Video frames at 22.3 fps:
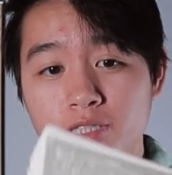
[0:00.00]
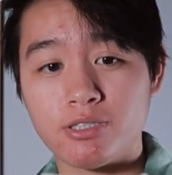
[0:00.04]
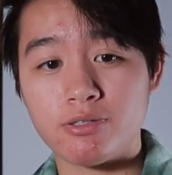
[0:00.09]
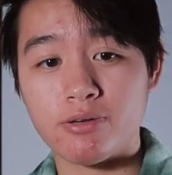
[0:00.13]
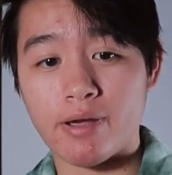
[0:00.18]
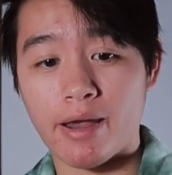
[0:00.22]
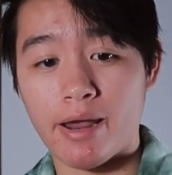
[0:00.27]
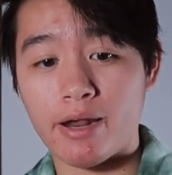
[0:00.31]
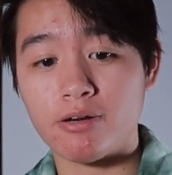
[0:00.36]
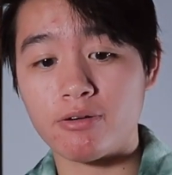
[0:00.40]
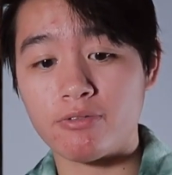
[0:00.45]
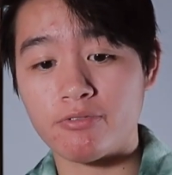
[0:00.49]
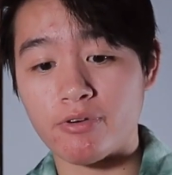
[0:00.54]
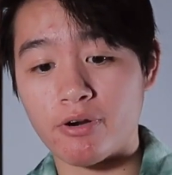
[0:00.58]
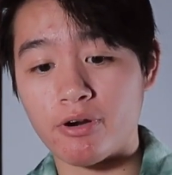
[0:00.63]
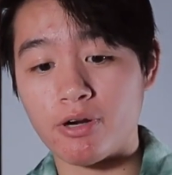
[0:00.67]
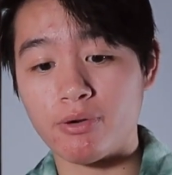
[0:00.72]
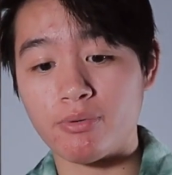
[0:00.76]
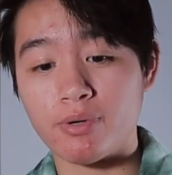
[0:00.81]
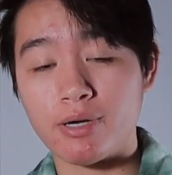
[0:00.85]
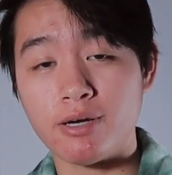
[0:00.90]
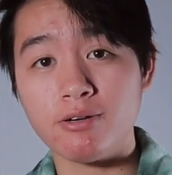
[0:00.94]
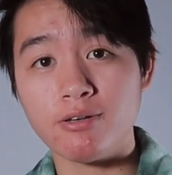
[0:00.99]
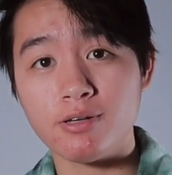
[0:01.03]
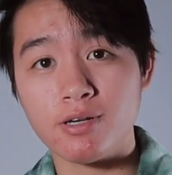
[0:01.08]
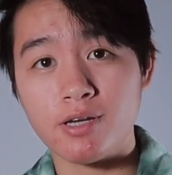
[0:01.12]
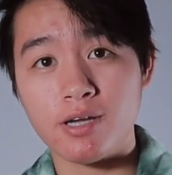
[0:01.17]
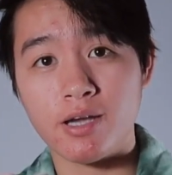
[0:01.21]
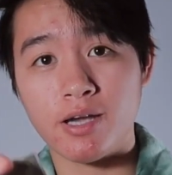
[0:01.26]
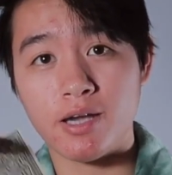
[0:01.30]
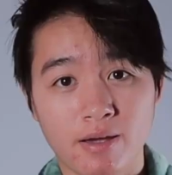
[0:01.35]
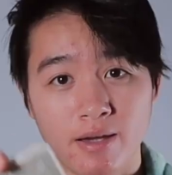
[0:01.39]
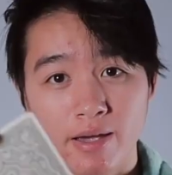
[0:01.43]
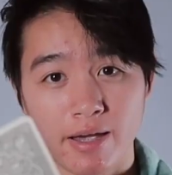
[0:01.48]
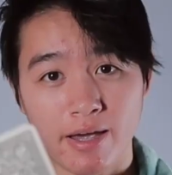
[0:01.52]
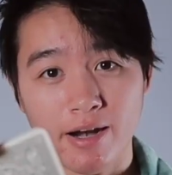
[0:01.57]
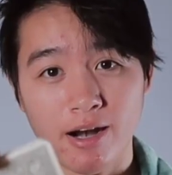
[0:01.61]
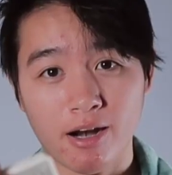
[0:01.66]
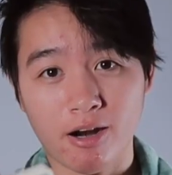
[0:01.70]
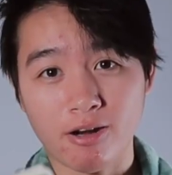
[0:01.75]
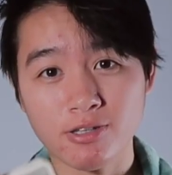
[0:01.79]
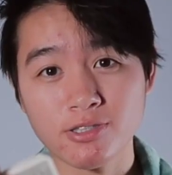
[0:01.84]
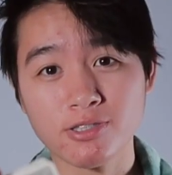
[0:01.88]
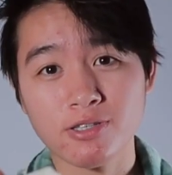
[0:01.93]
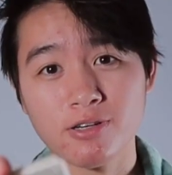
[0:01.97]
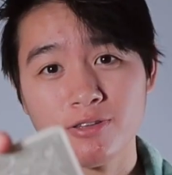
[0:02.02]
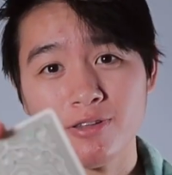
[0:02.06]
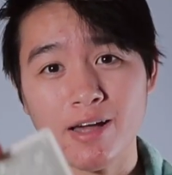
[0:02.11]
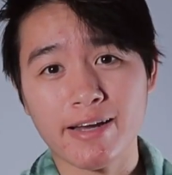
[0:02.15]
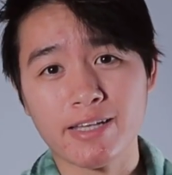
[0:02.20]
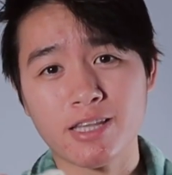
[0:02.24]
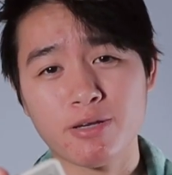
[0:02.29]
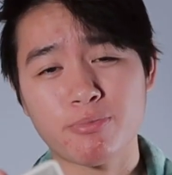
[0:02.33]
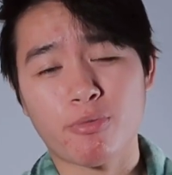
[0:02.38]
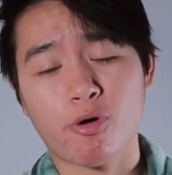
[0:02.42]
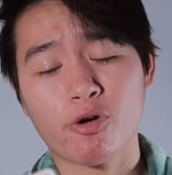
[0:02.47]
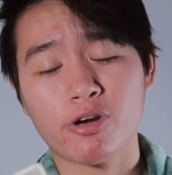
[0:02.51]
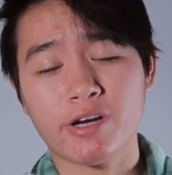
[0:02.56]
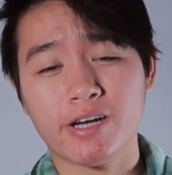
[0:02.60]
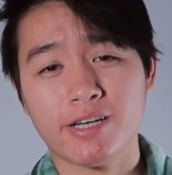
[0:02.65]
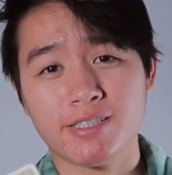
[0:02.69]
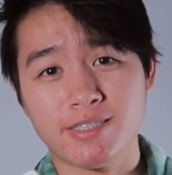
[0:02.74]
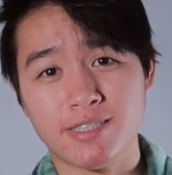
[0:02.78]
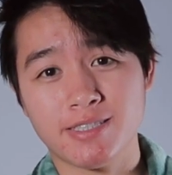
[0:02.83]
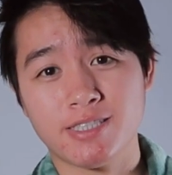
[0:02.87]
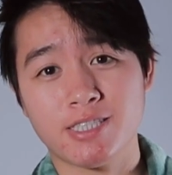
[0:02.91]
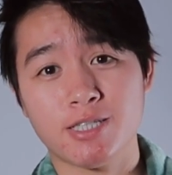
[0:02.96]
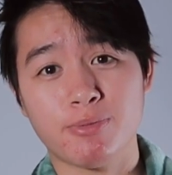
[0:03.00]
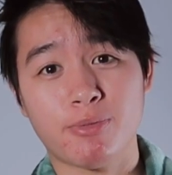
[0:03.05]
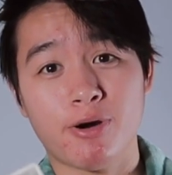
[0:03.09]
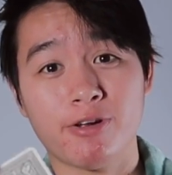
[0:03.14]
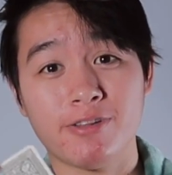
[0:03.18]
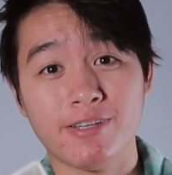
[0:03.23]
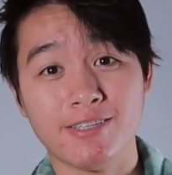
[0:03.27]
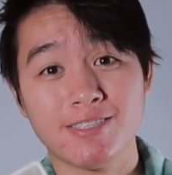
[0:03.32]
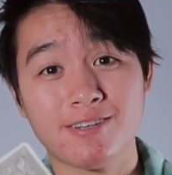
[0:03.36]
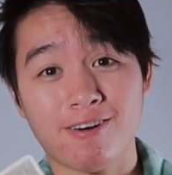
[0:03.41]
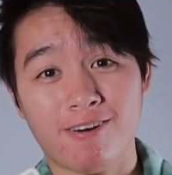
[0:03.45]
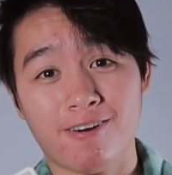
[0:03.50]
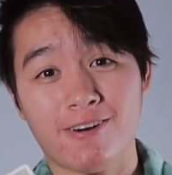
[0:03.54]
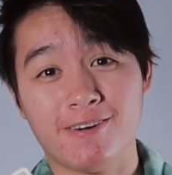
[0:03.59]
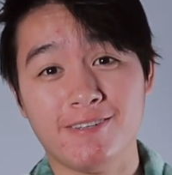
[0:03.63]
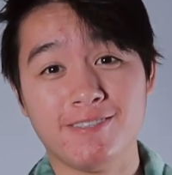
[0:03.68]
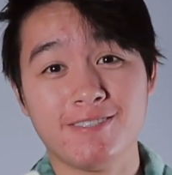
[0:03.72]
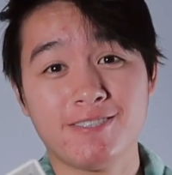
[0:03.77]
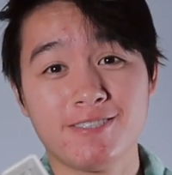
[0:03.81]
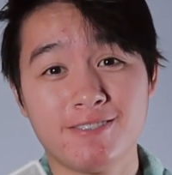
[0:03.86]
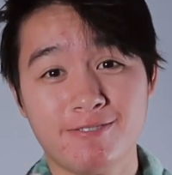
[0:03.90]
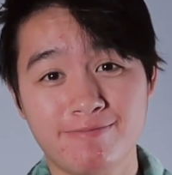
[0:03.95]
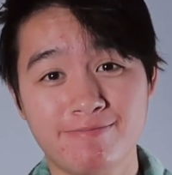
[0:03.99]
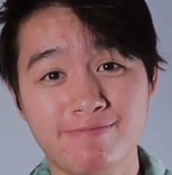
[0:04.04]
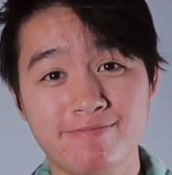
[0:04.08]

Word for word: still handle very well. And I also like the marking system on these cards.